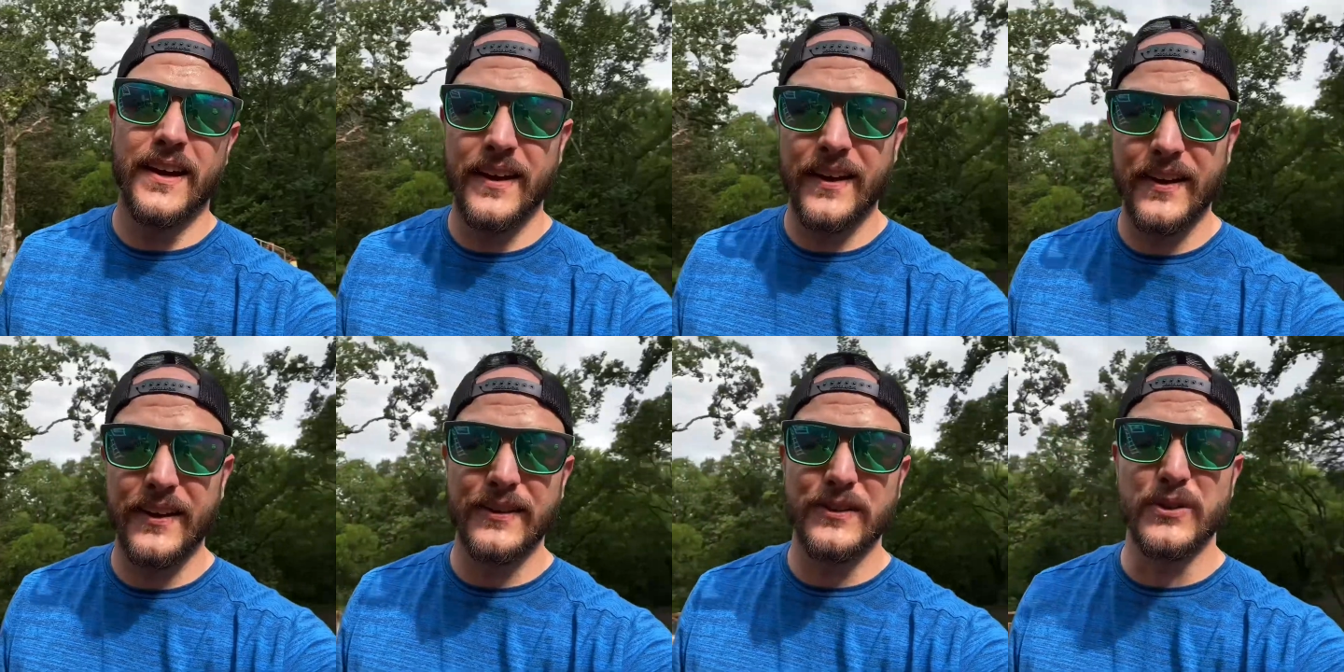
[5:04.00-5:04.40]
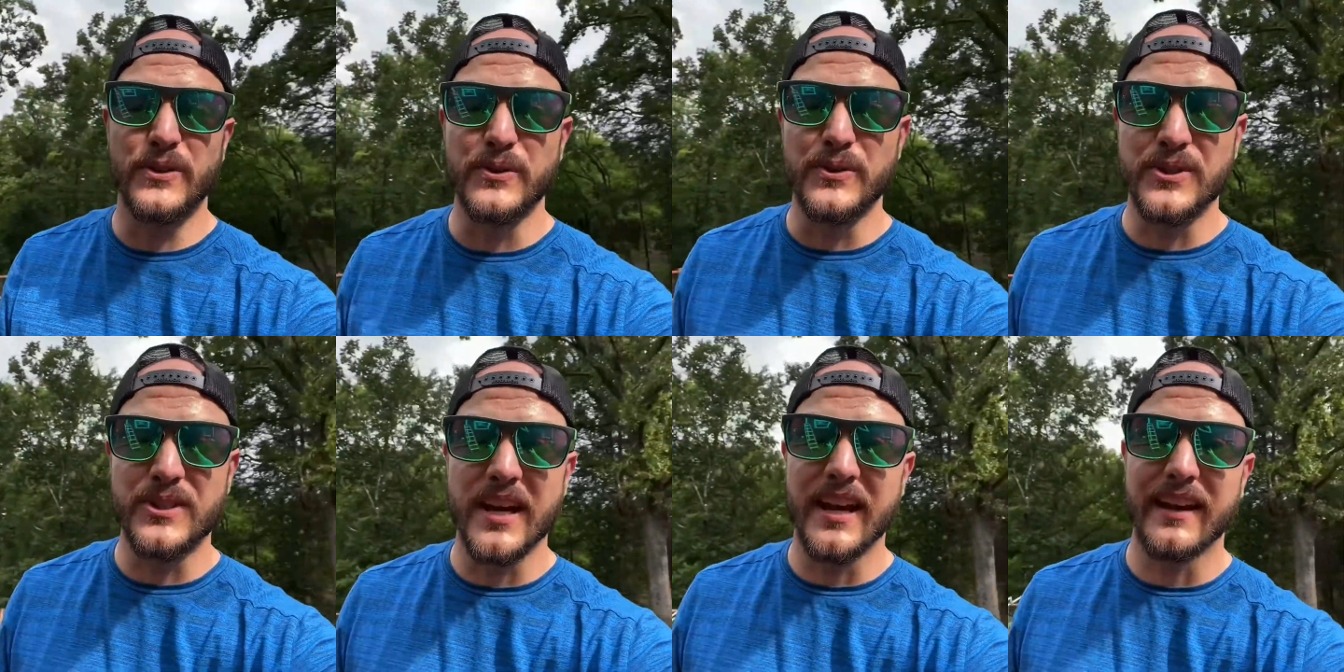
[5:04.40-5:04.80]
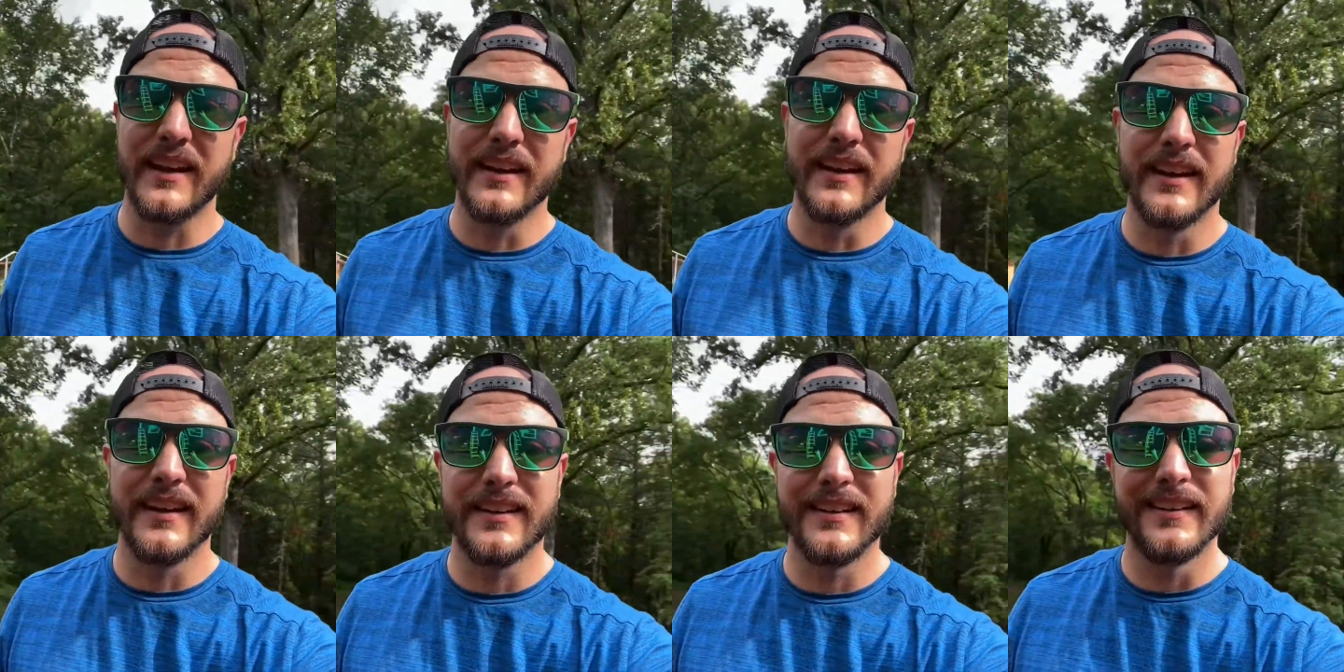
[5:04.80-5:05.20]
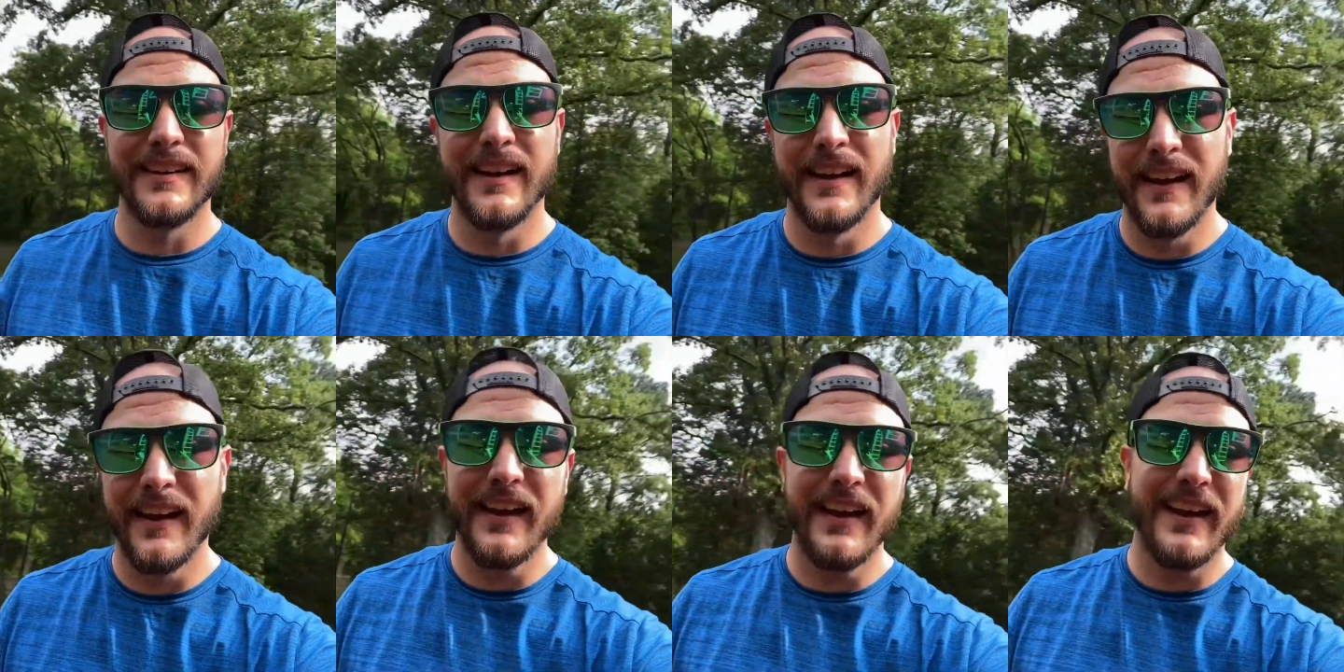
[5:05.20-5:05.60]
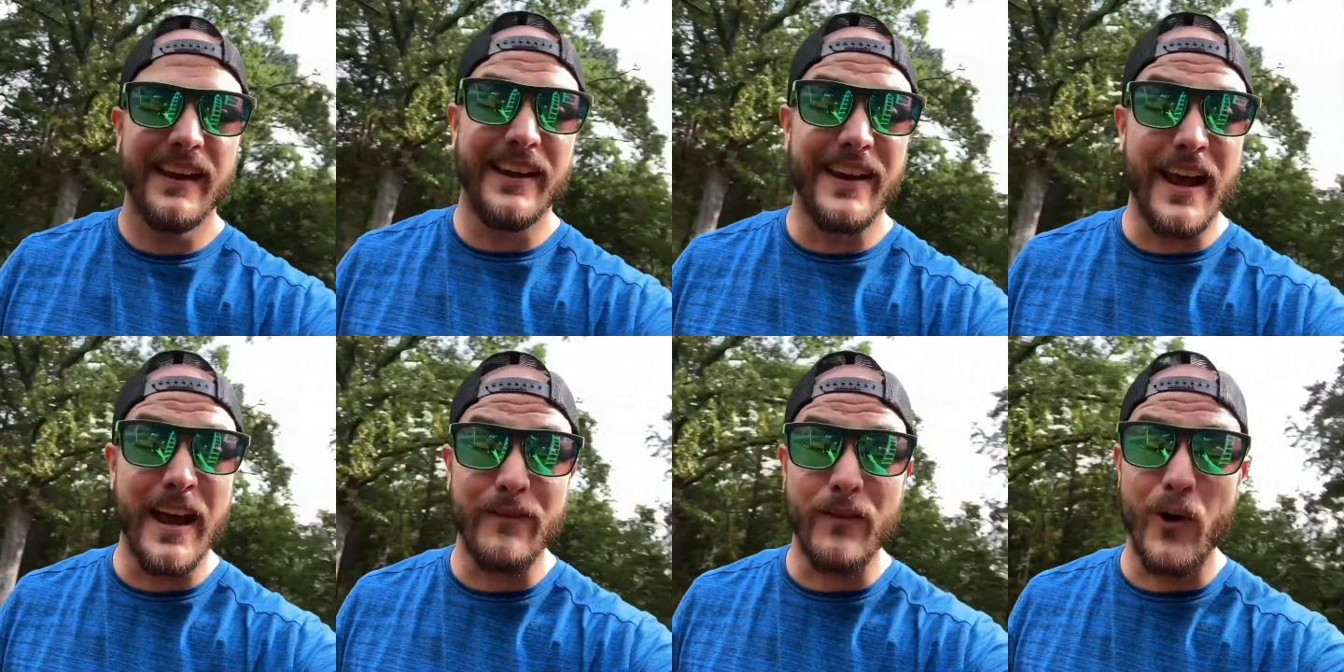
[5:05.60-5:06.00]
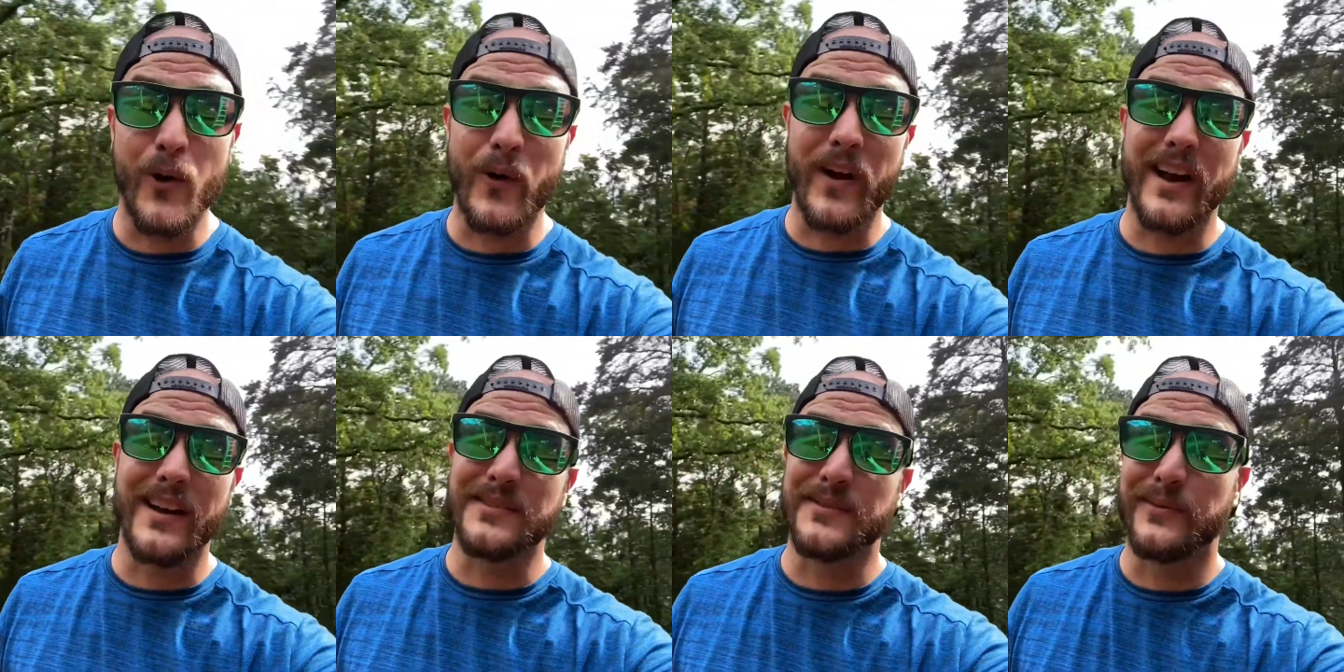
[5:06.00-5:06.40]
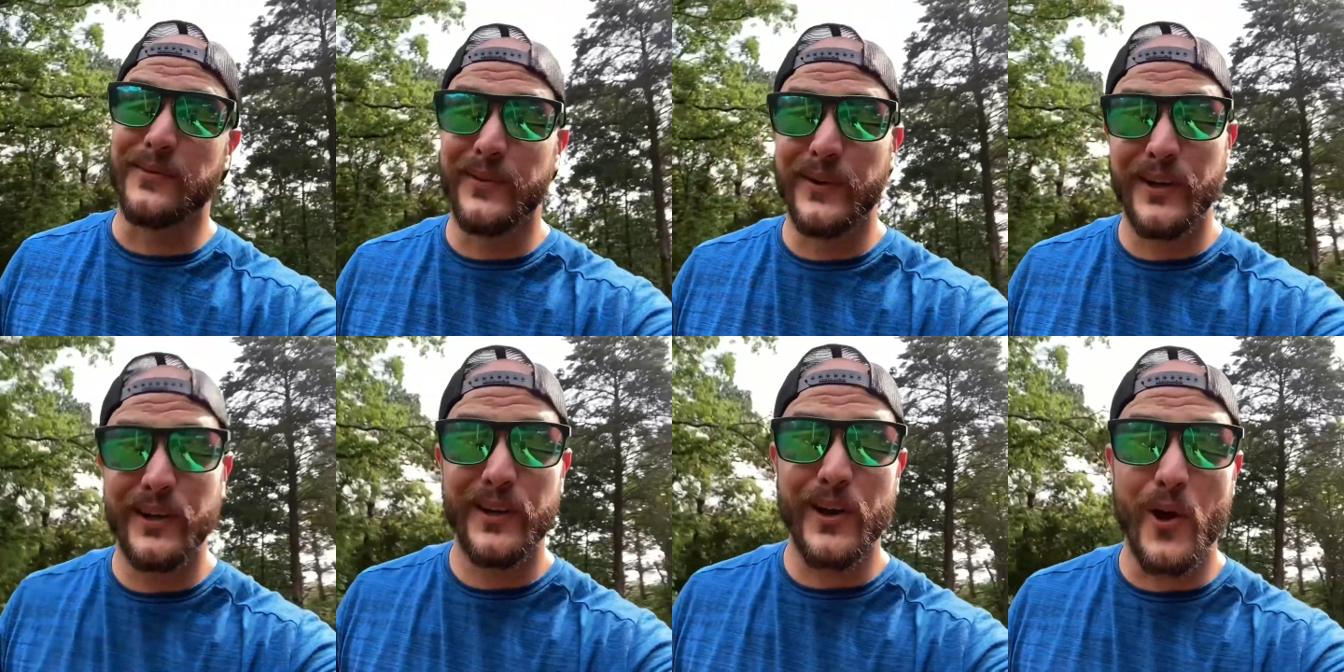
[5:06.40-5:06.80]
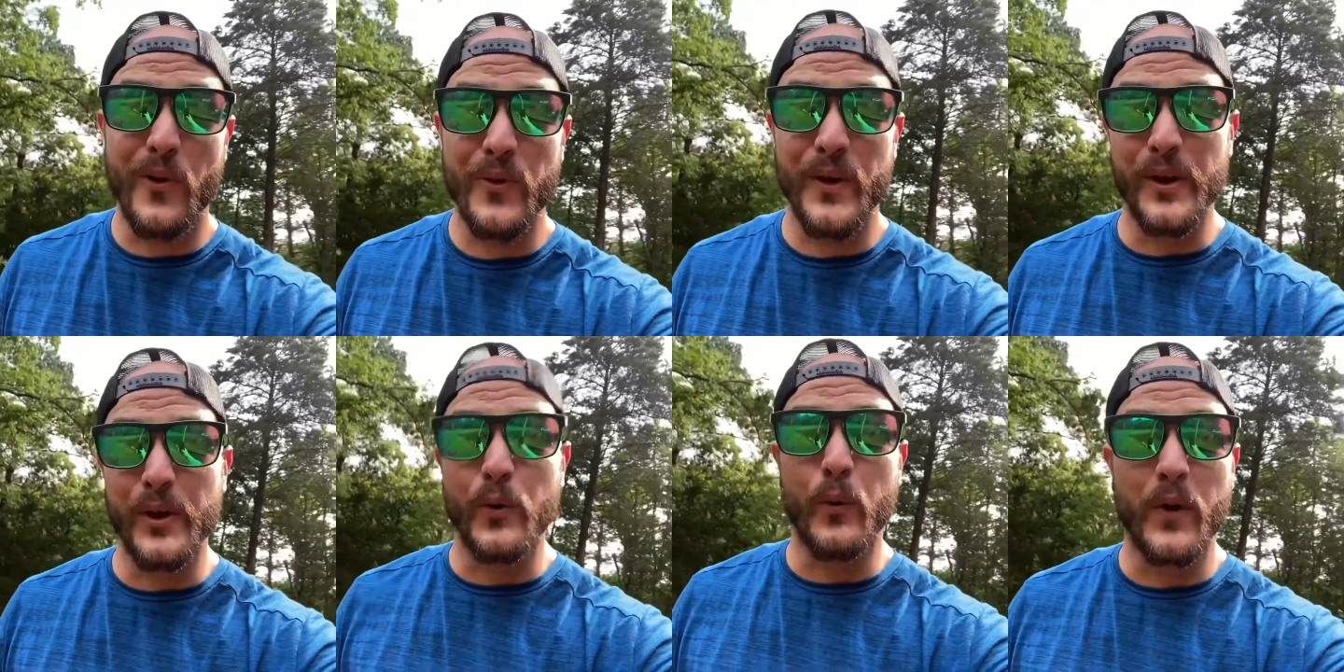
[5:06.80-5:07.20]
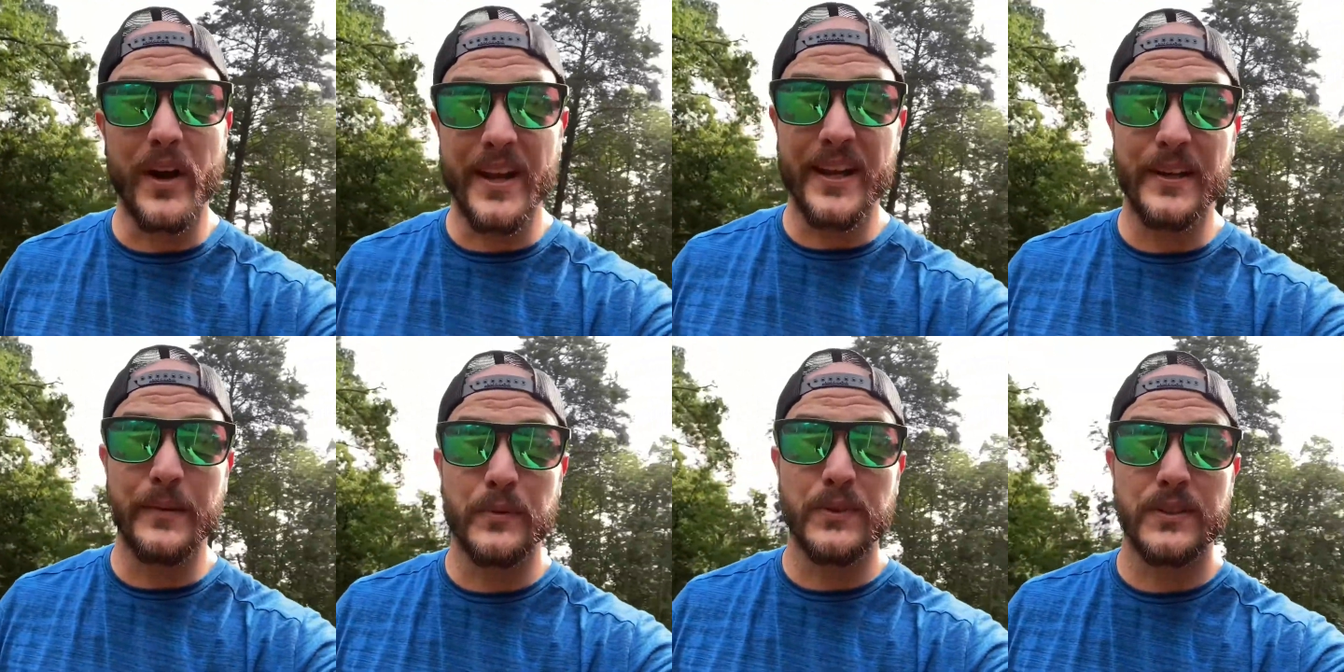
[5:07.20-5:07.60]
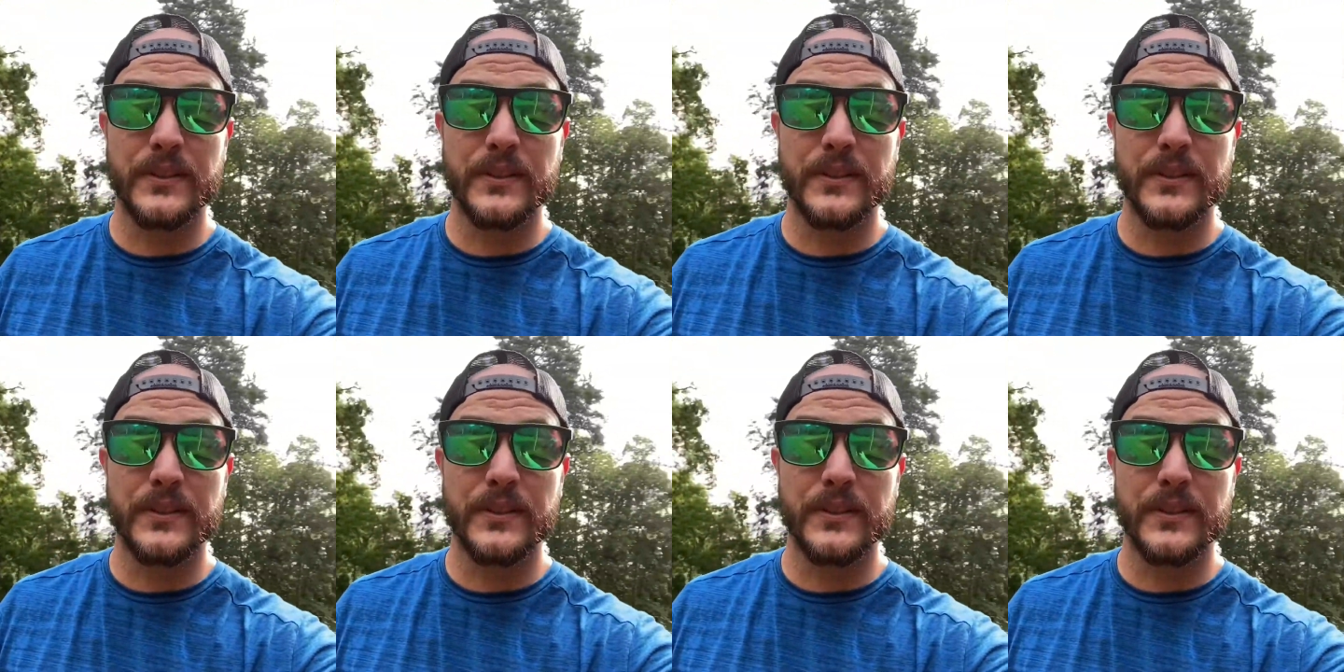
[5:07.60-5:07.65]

to stay connected and have all kinds of fun on the interwebs.